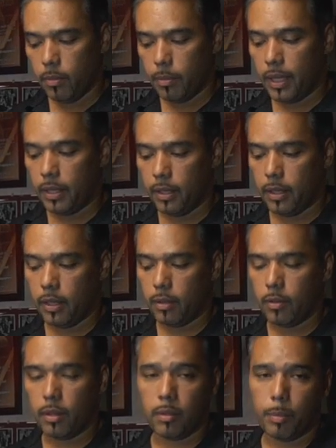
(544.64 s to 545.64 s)
but
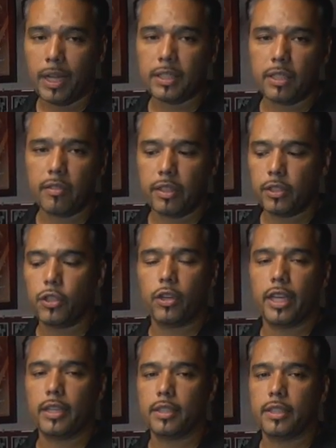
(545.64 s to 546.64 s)
the positive is you're going
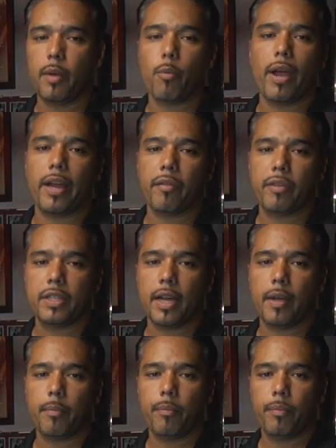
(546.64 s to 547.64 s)
to get the same rack every
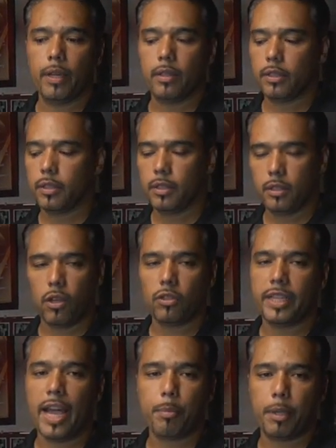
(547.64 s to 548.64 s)
time. It's all
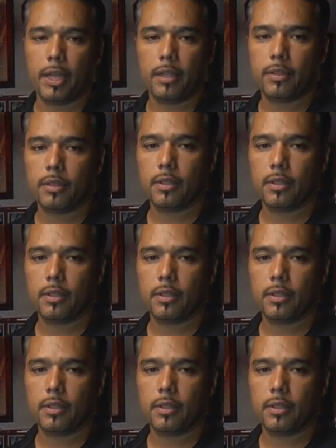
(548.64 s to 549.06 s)
tapped in.